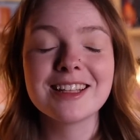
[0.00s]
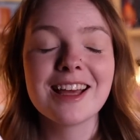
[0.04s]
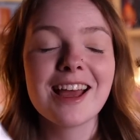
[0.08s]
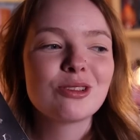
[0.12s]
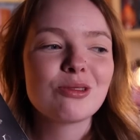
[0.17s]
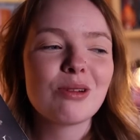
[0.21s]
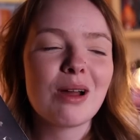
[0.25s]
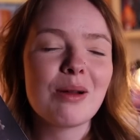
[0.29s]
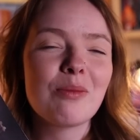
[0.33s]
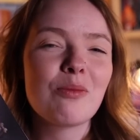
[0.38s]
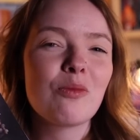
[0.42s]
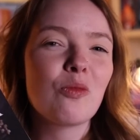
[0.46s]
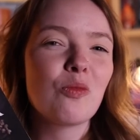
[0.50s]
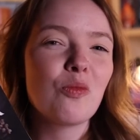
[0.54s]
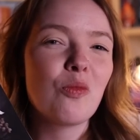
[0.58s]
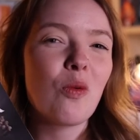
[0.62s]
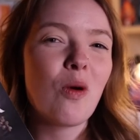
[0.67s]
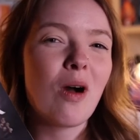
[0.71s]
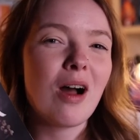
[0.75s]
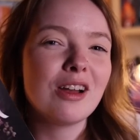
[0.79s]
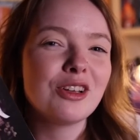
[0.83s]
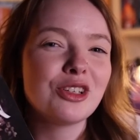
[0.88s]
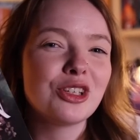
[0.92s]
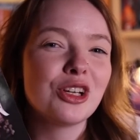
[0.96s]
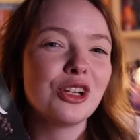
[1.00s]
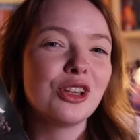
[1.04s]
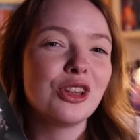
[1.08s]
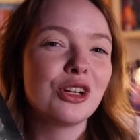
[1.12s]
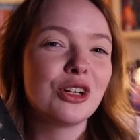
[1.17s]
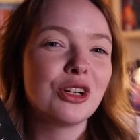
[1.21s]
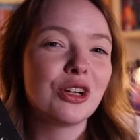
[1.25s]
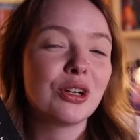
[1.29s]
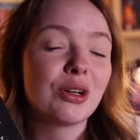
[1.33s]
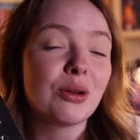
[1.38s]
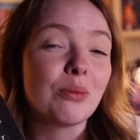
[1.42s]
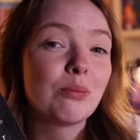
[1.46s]
So I want to
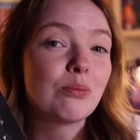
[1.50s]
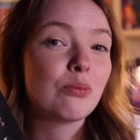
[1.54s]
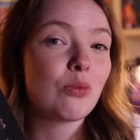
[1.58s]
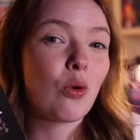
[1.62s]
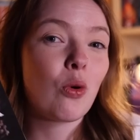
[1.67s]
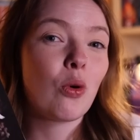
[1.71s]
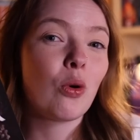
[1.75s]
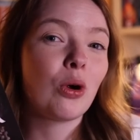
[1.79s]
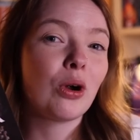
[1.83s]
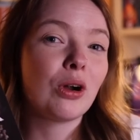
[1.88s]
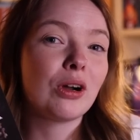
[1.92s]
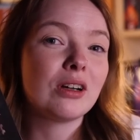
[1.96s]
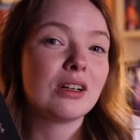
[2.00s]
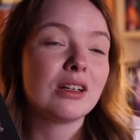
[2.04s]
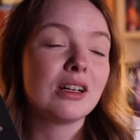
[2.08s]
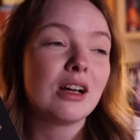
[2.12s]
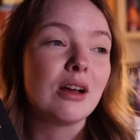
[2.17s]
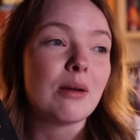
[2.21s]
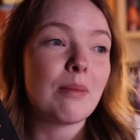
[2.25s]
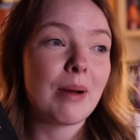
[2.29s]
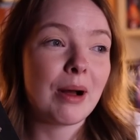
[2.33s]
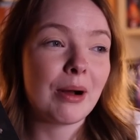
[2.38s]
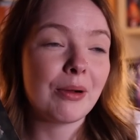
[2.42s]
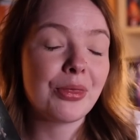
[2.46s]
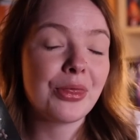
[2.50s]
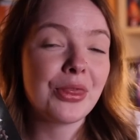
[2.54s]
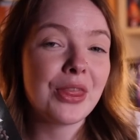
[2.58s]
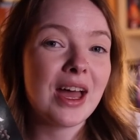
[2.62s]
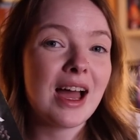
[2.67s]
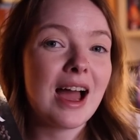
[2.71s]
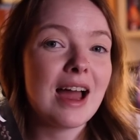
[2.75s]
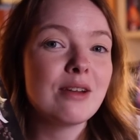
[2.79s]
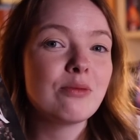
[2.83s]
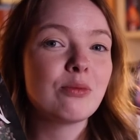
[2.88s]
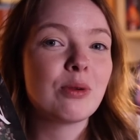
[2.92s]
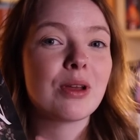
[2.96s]
learn more about that,